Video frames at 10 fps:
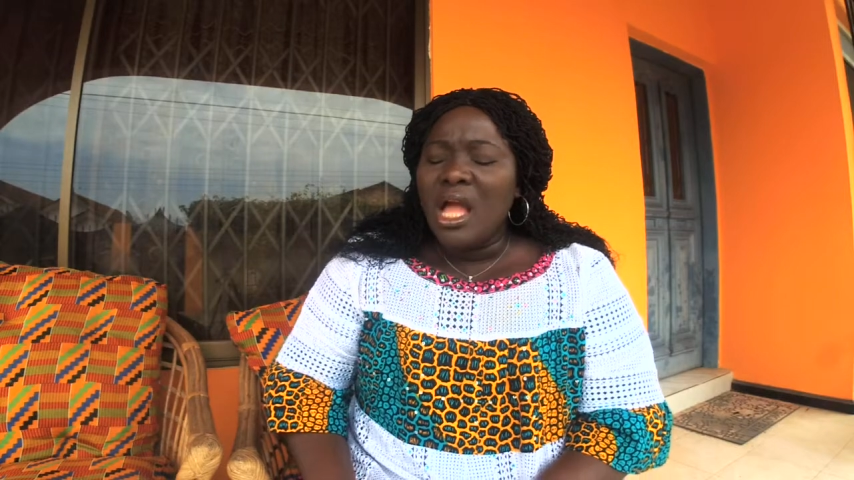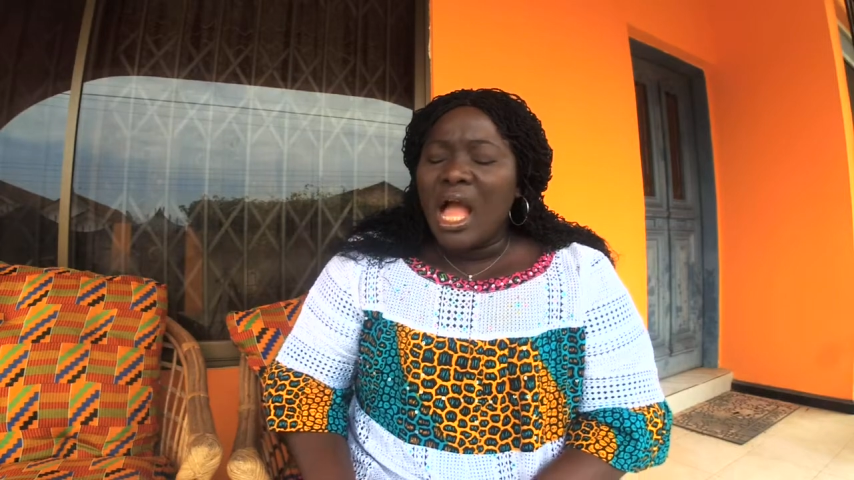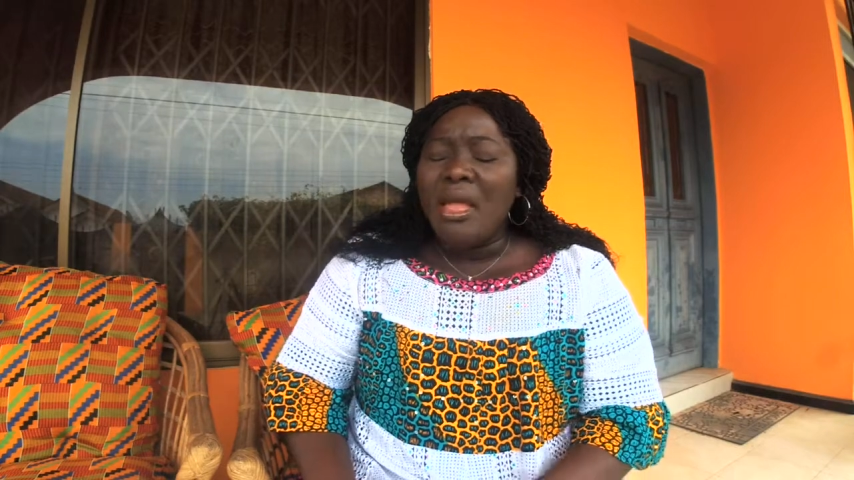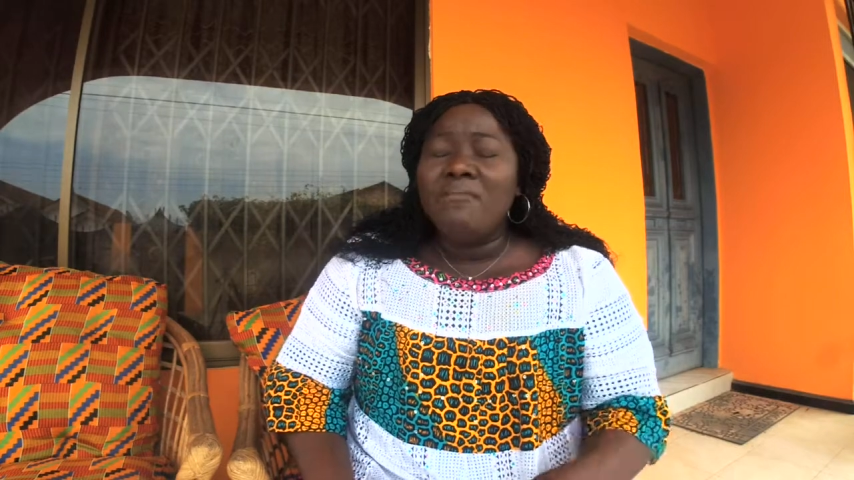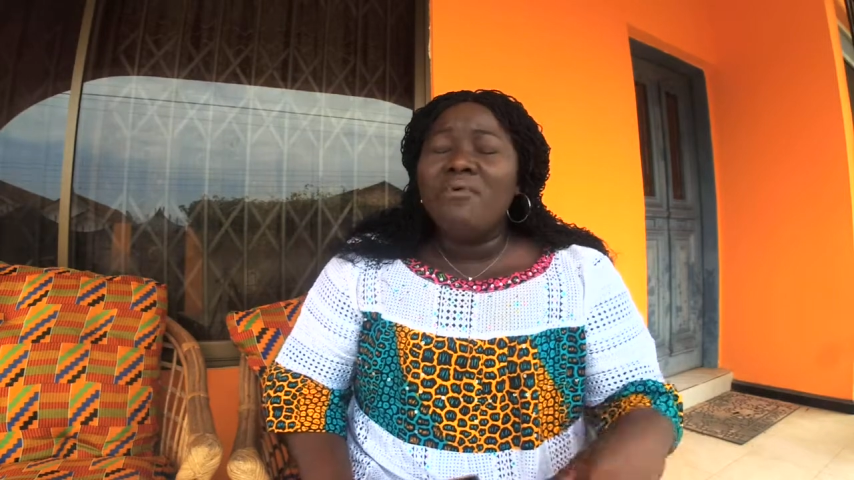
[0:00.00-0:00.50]

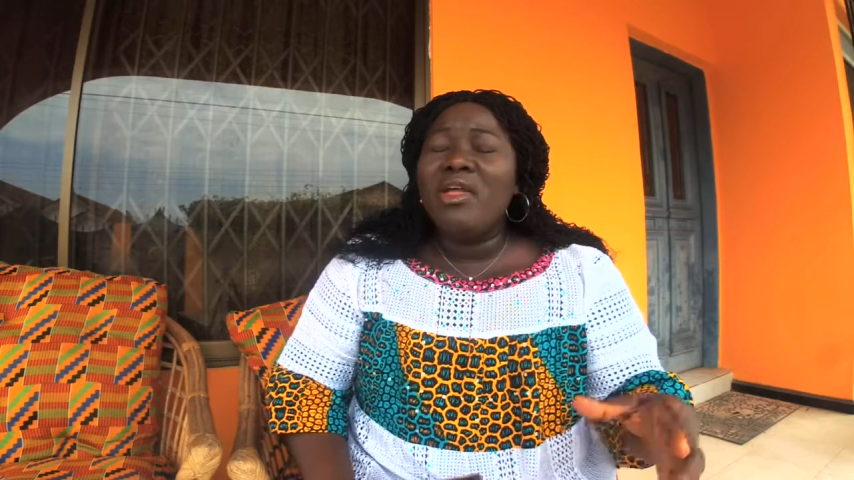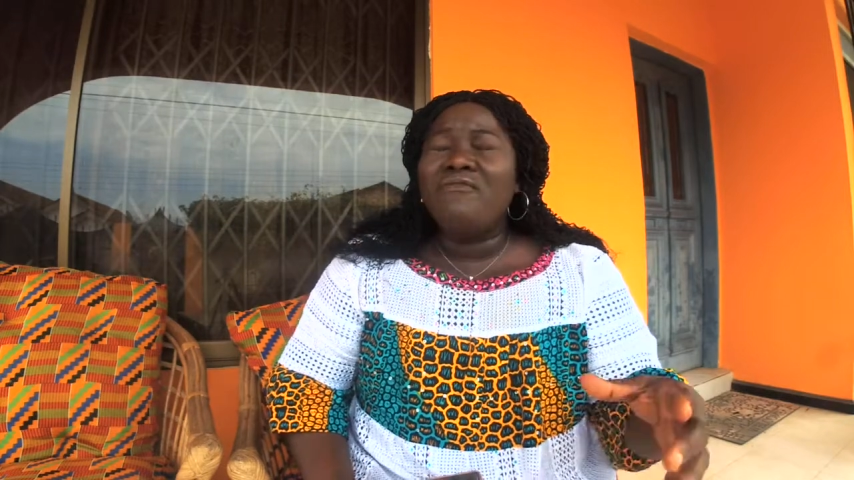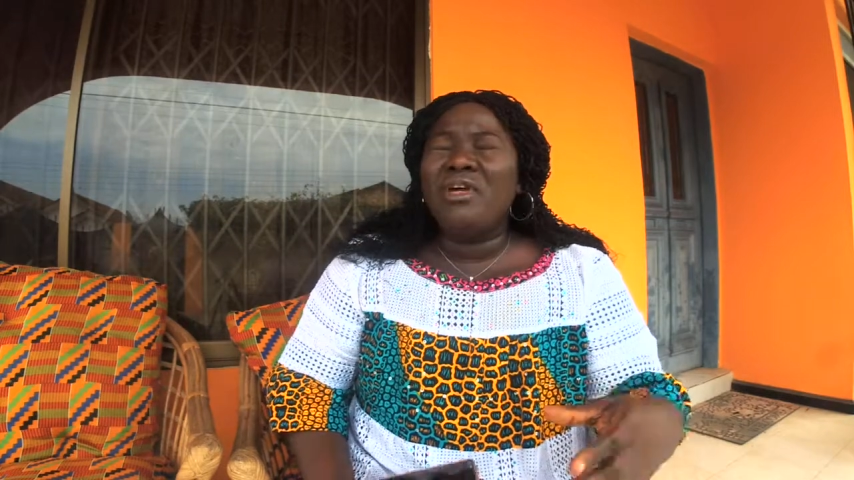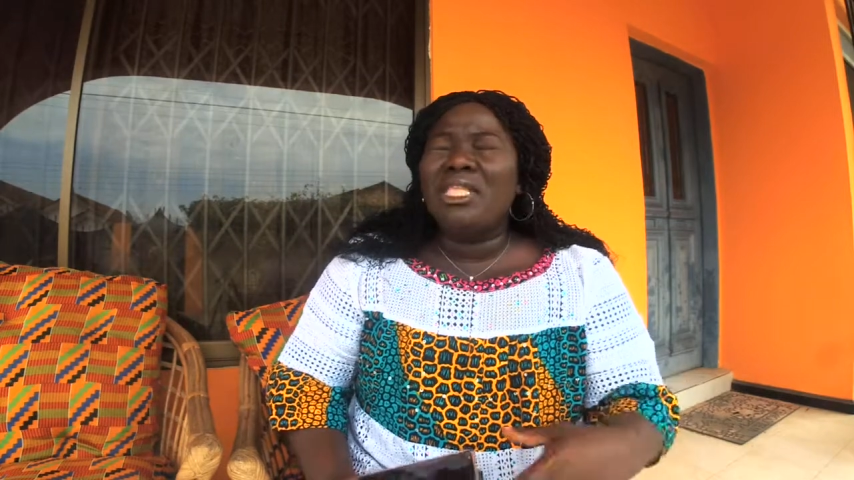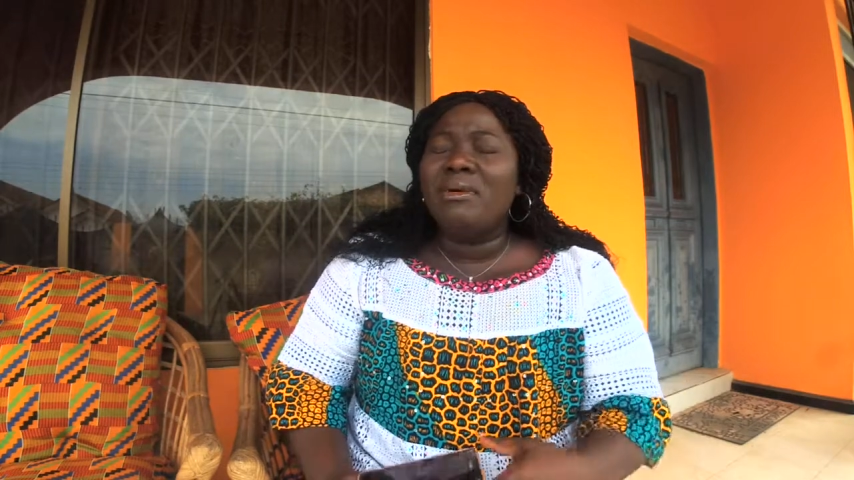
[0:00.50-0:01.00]
I pray
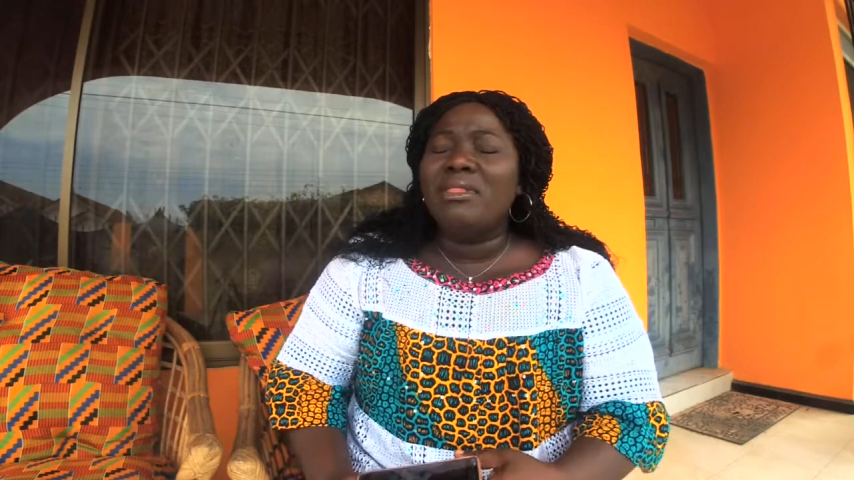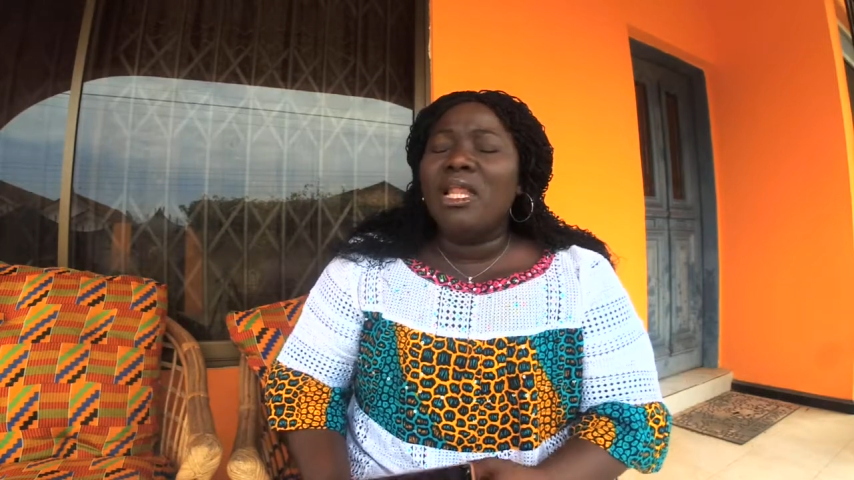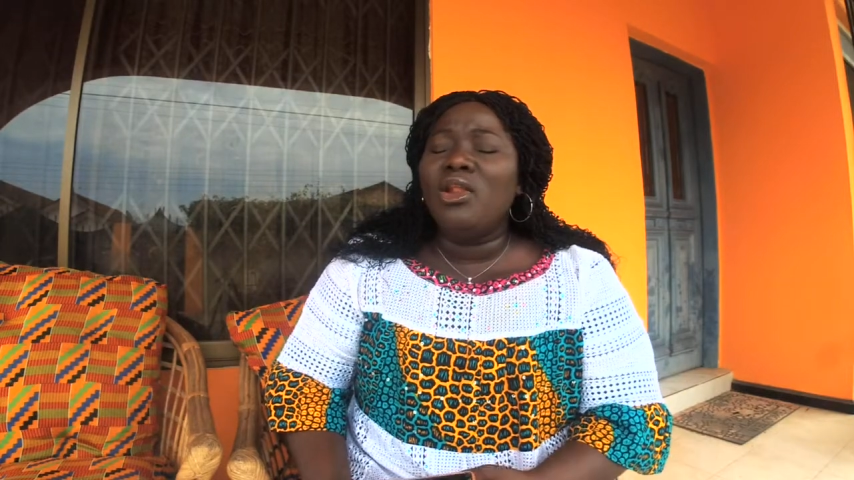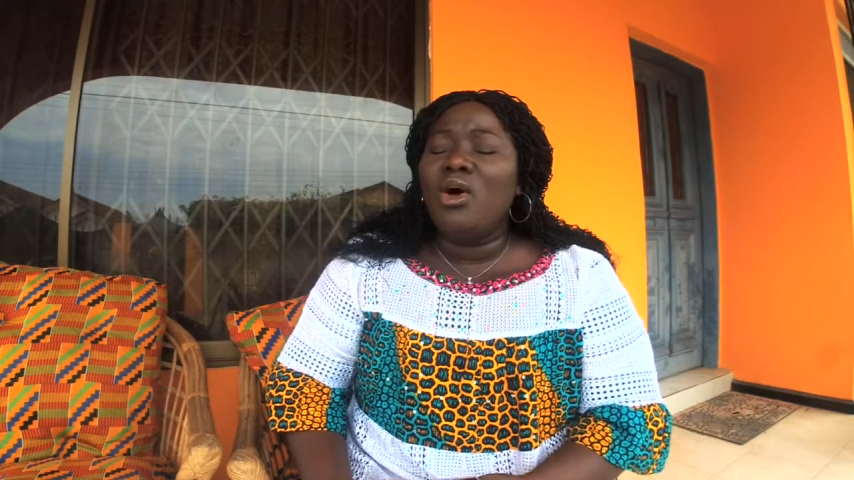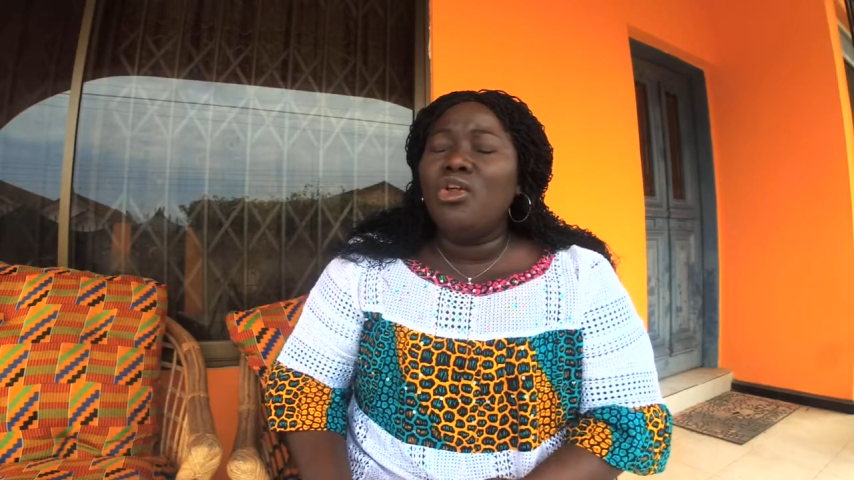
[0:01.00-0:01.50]
for them
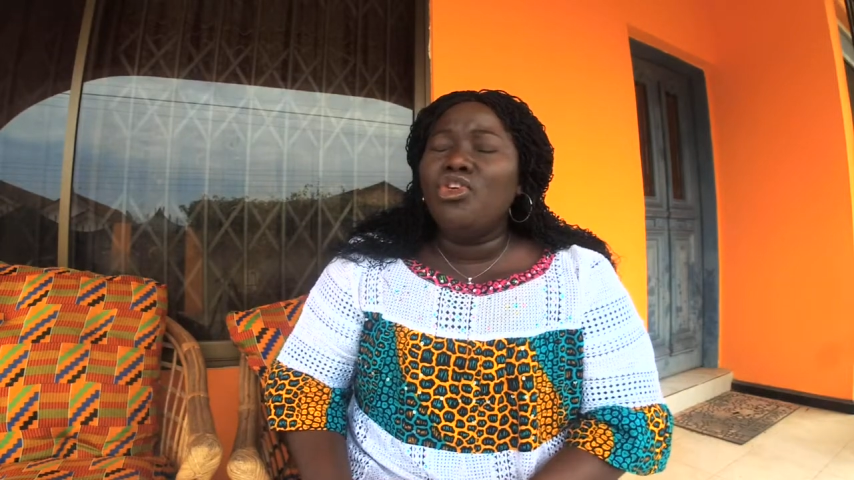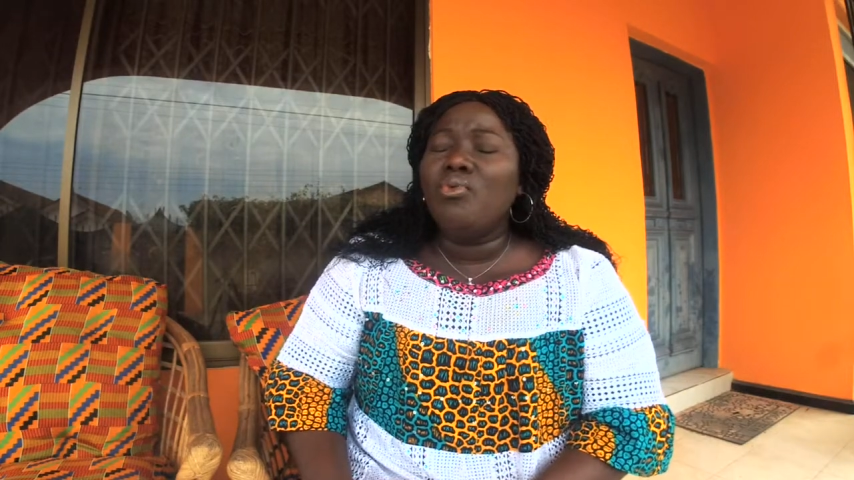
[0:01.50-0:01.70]
that, Lord,